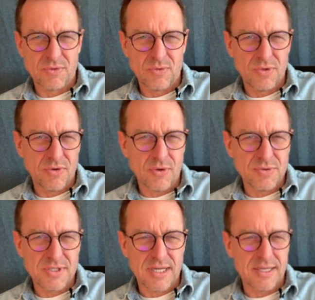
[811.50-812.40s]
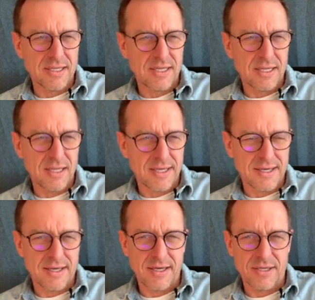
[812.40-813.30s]
do your own study
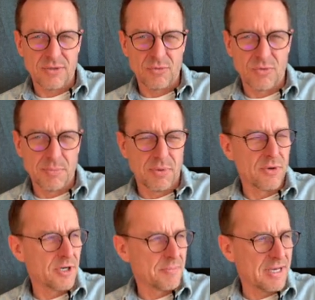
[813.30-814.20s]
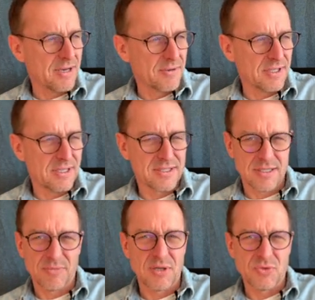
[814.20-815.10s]
and you report about it,
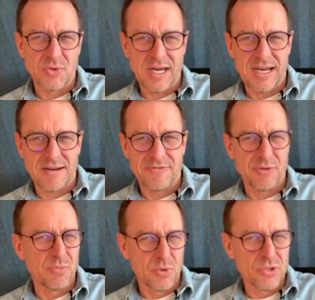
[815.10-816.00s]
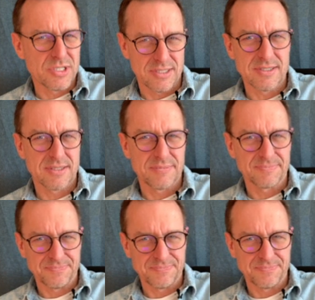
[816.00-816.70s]
sometimes you have emotions.